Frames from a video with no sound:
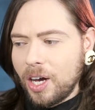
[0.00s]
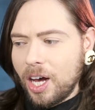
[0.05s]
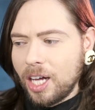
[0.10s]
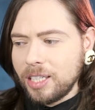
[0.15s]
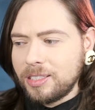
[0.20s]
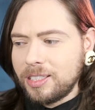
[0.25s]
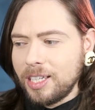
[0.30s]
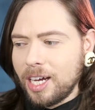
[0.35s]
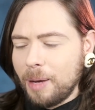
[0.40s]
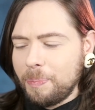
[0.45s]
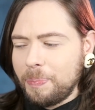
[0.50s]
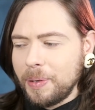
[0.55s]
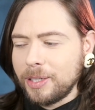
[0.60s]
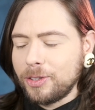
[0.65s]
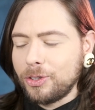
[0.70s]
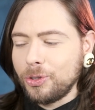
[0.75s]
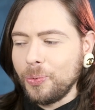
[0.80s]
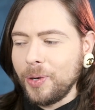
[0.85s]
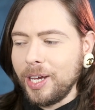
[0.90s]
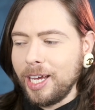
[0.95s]
hot
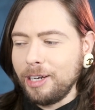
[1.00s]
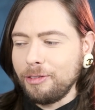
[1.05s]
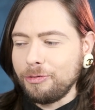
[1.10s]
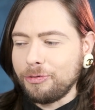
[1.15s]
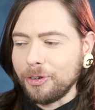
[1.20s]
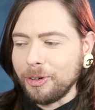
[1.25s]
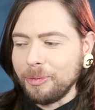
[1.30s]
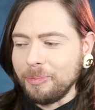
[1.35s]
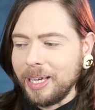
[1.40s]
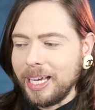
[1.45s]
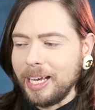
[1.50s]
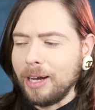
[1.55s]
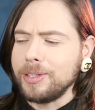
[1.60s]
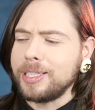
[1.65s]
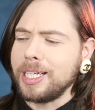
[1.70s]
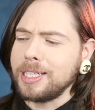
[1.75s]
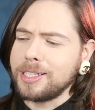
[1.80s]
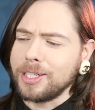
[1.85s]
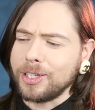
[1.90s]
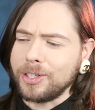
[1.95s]
topic tween for me. Oh,
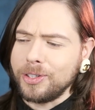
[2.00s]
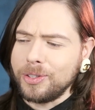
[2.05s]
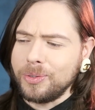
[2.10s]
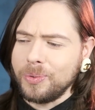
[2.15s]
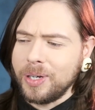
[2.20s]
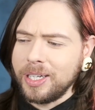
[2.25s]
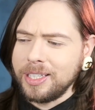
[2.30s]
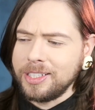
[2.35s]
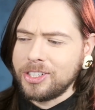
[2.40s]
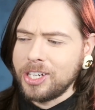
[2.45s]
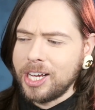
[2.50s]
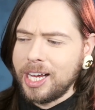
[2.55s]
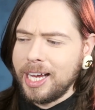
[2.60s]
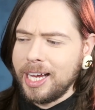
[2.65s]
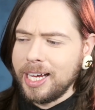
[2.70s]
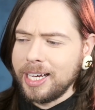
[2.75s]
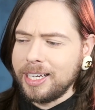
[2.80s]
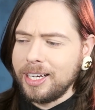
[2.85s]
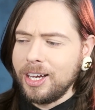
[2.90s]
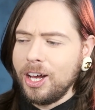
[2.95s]
that's a good one,
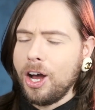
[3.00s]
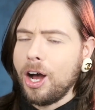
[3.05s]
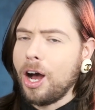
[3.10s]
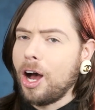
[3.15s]
Jack.